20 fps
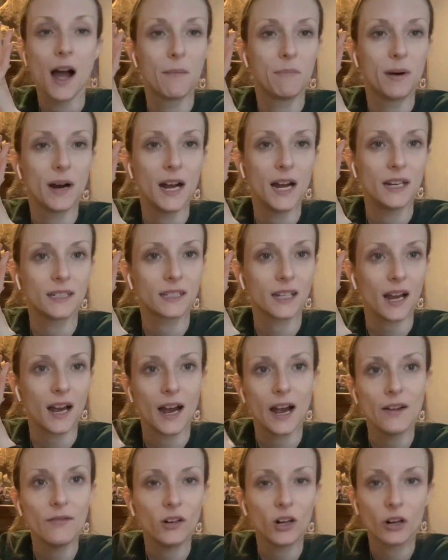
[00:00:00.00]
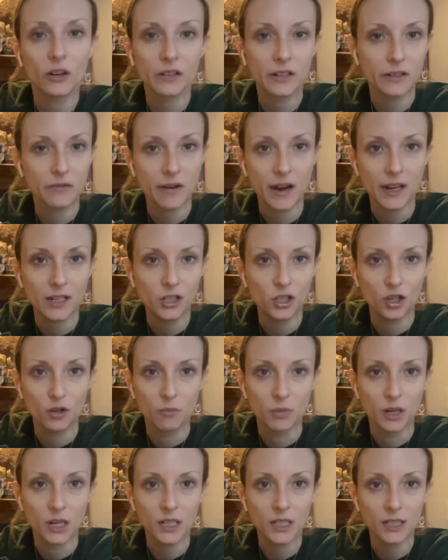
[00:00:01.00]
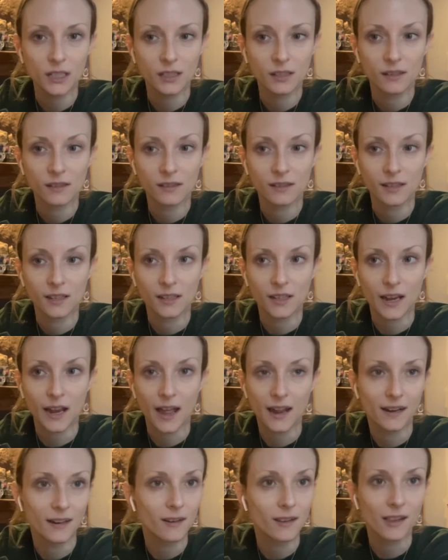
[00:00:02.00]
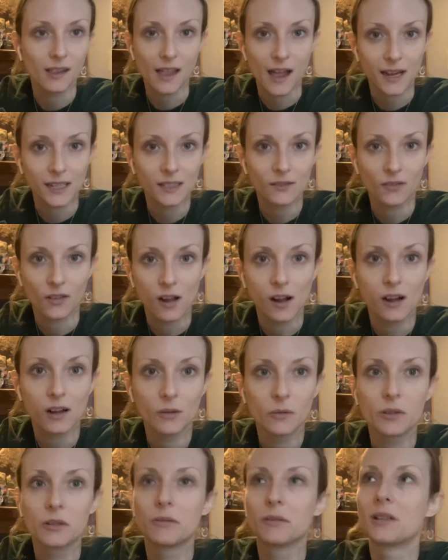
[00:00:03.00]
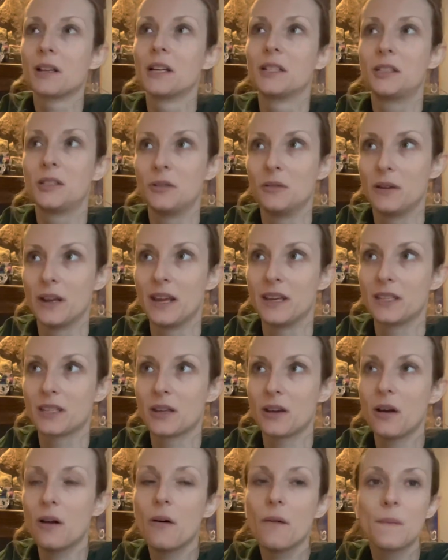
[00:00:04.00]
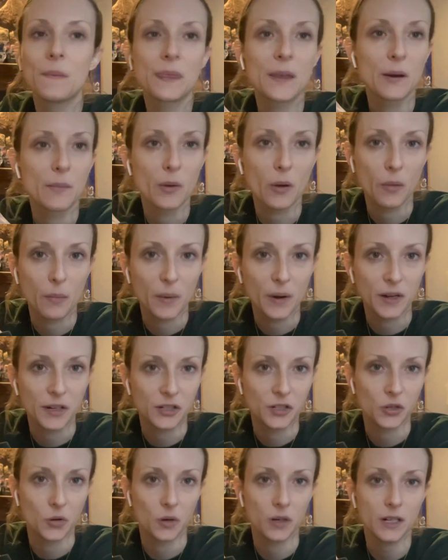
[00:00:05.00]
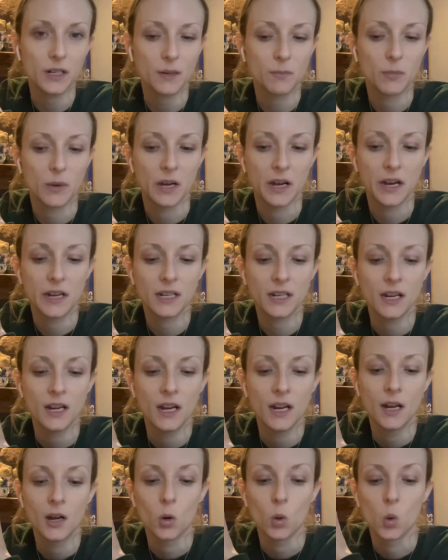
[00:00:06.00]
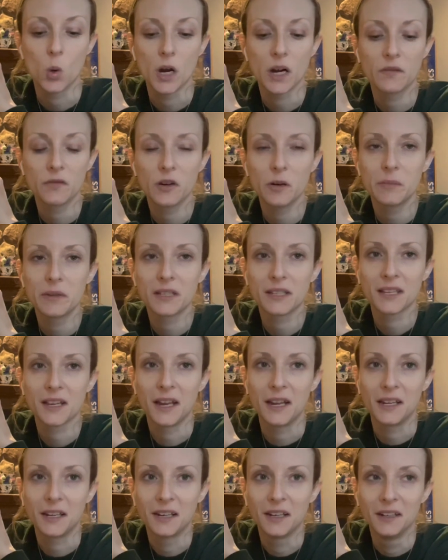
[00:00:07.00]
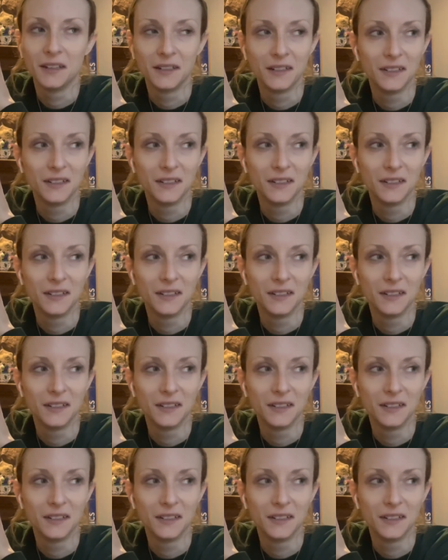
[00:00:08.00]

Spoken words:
But I've already read two books since I ended the last vlog, which was like 2 days ago. They're both pretty short, but one of them is like